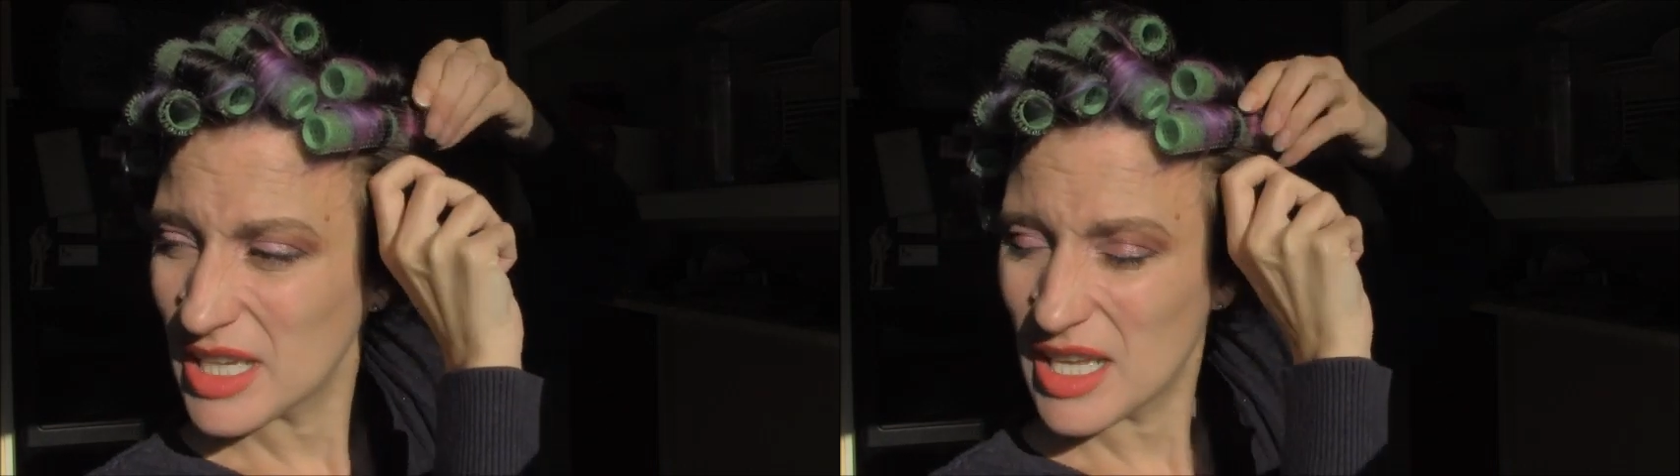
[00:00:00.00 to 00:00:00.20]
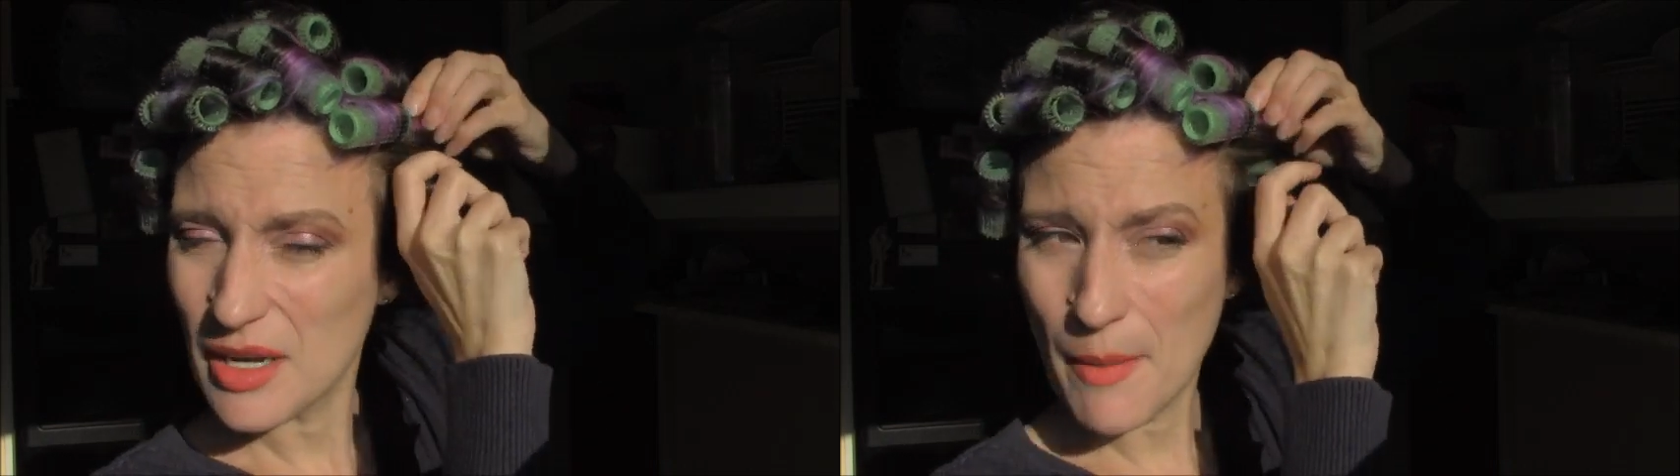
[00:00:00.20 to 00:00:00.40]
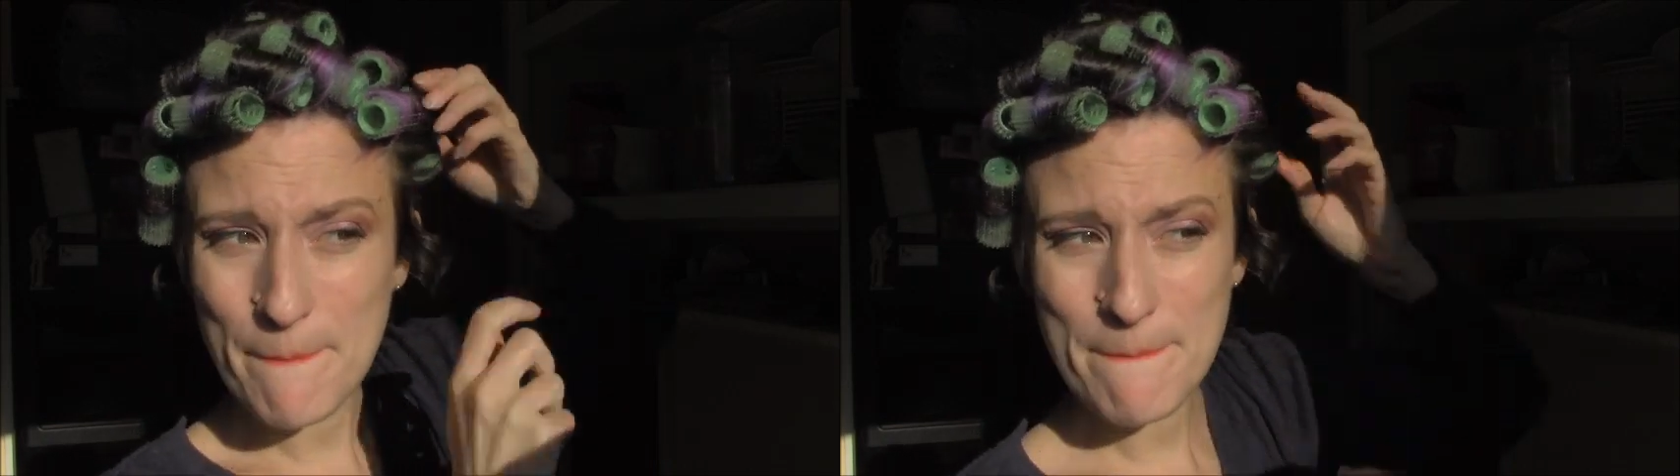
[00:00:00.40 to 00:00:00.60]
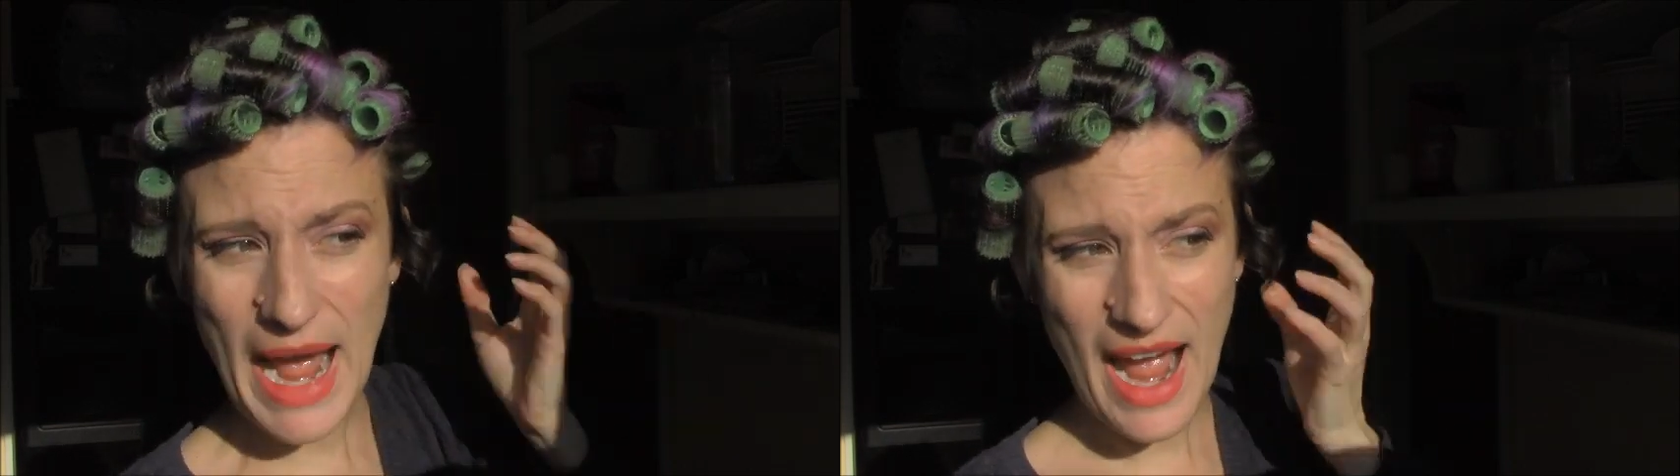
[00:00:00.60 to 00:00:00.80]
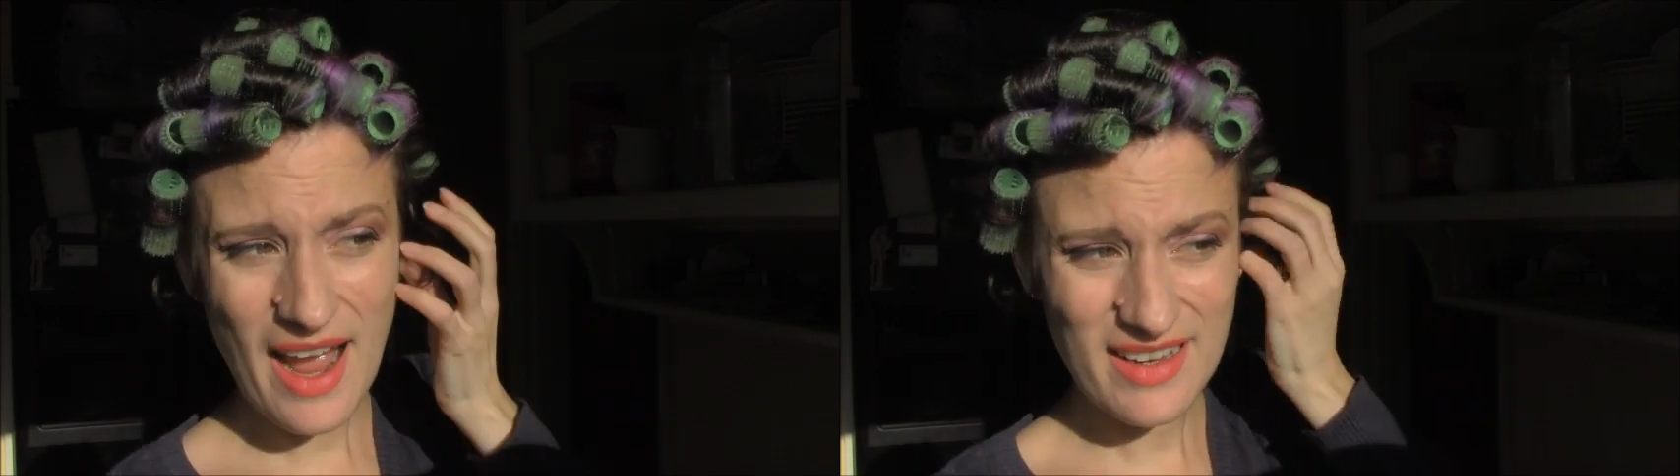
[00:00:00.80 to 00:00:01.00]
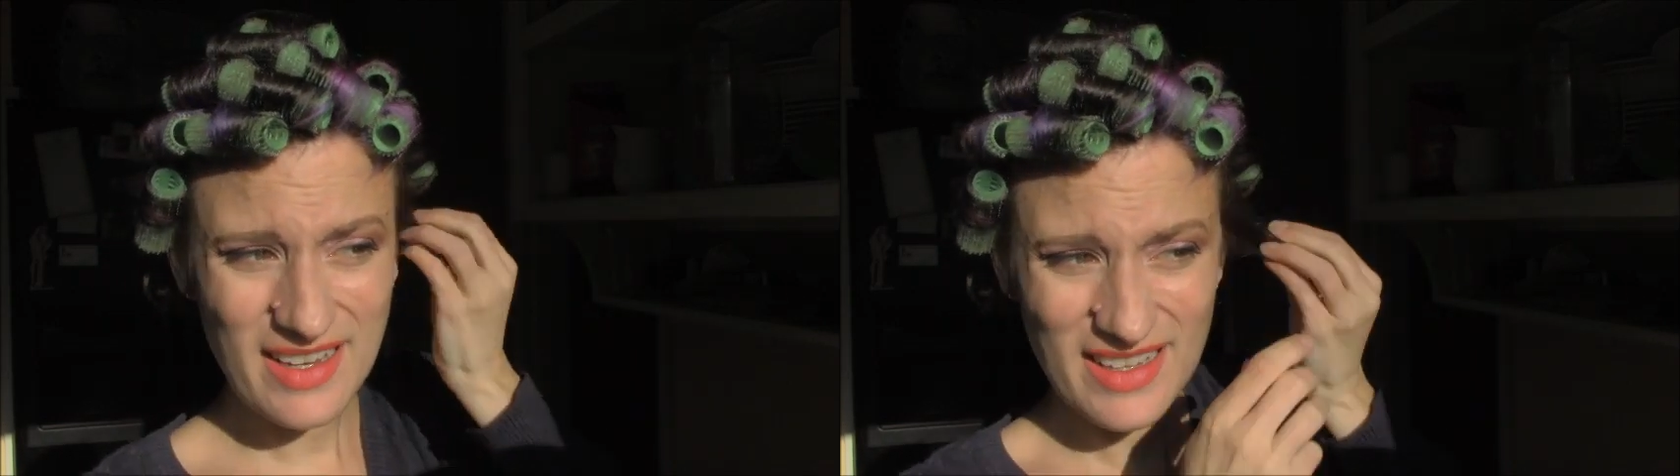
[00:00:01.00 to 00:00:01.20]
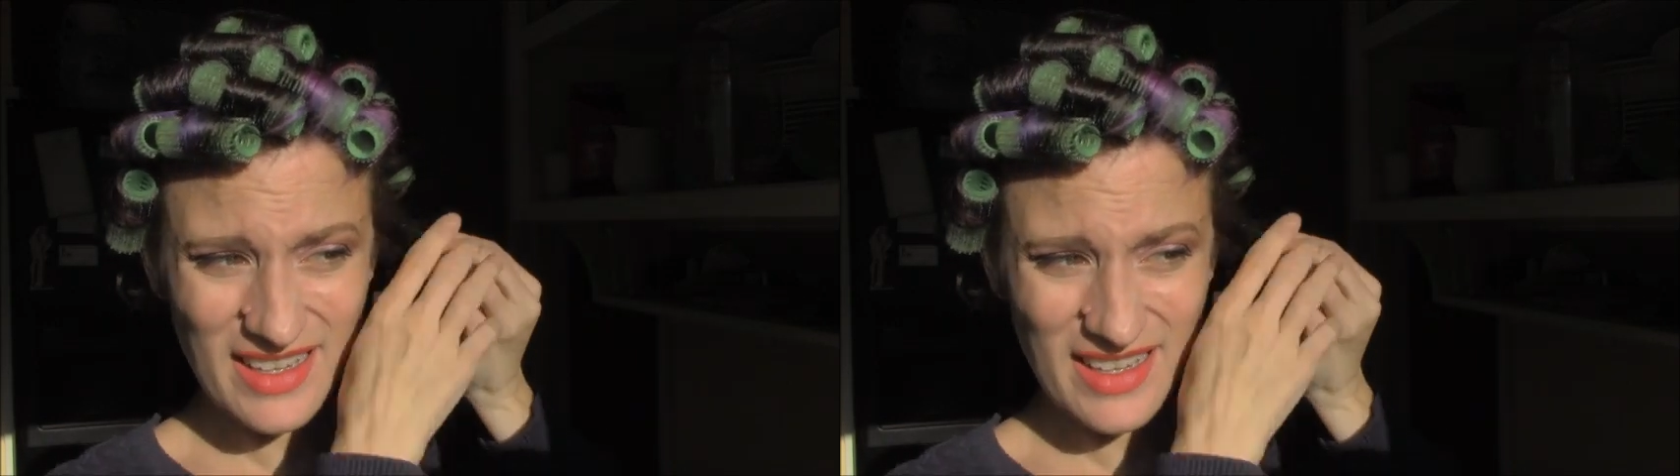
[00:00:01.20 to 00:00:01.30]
it back.